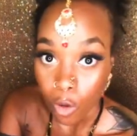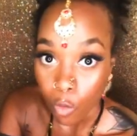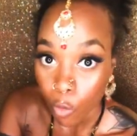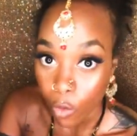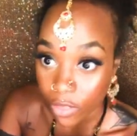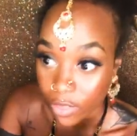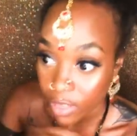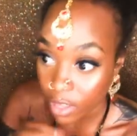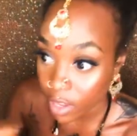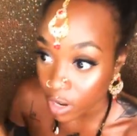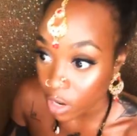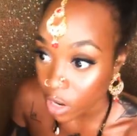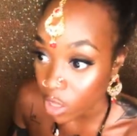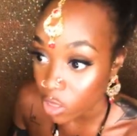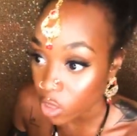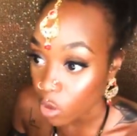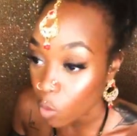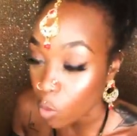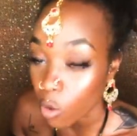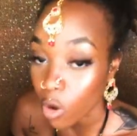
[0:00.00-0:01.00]
within
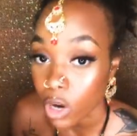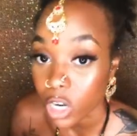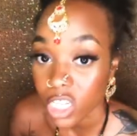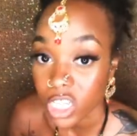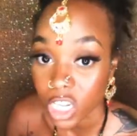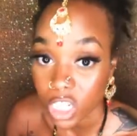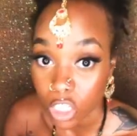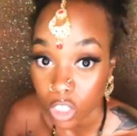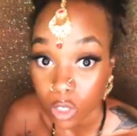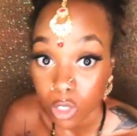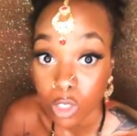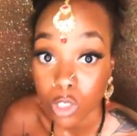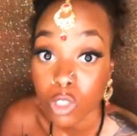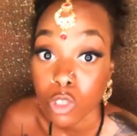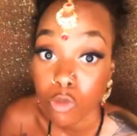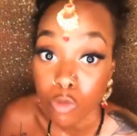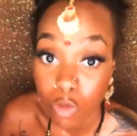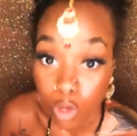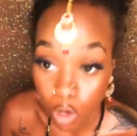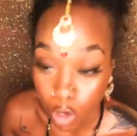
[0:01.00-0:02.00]
the words that you're
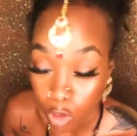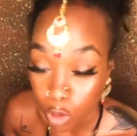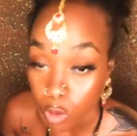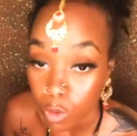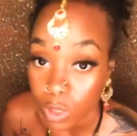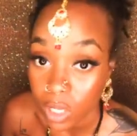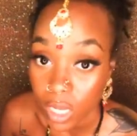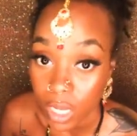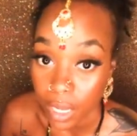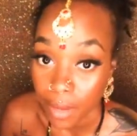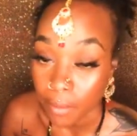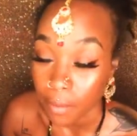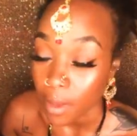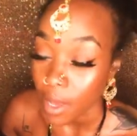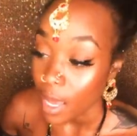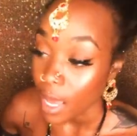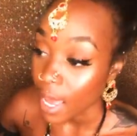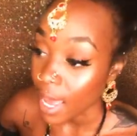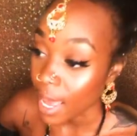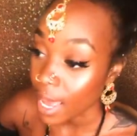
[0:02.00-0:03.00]
using
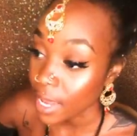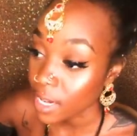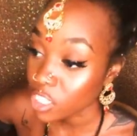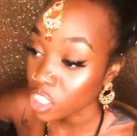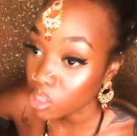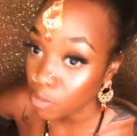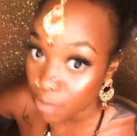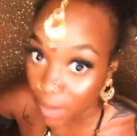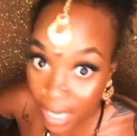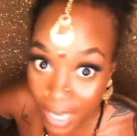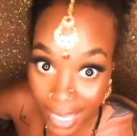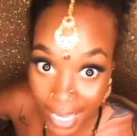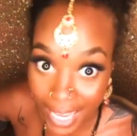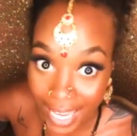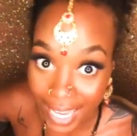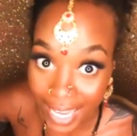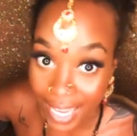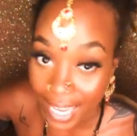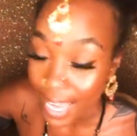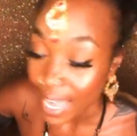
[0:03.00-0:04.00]
and
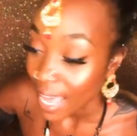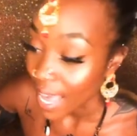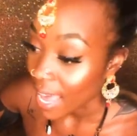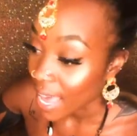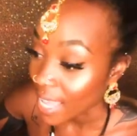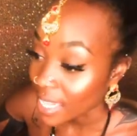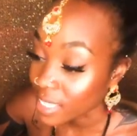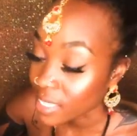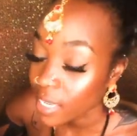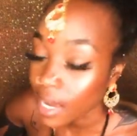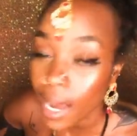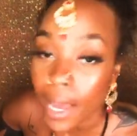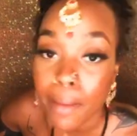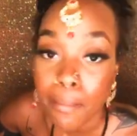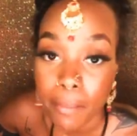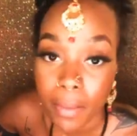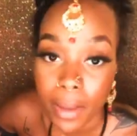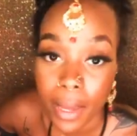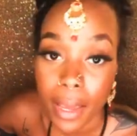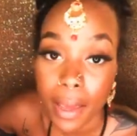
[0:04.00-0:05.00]
speaking and
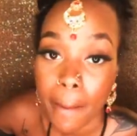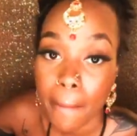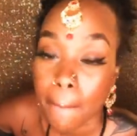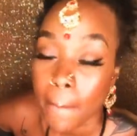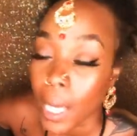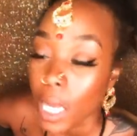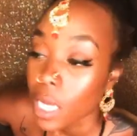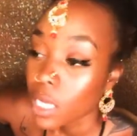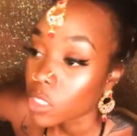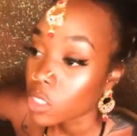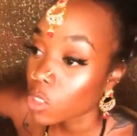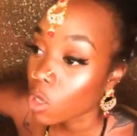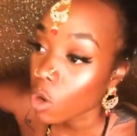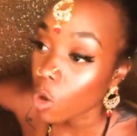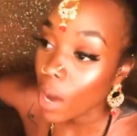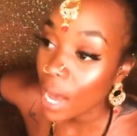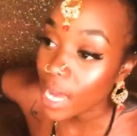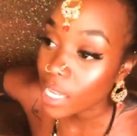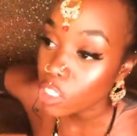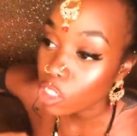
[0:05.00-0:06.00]
typing. So
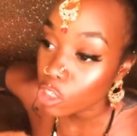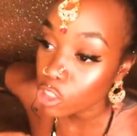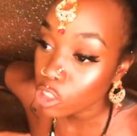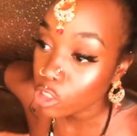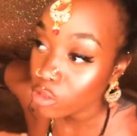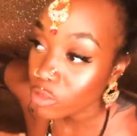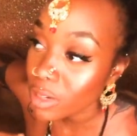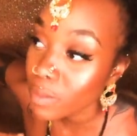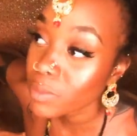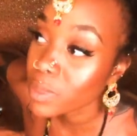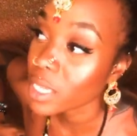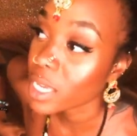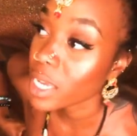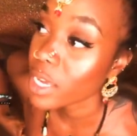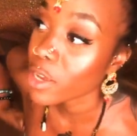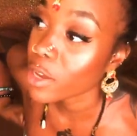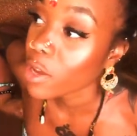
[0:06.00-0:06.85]
as you're scripting,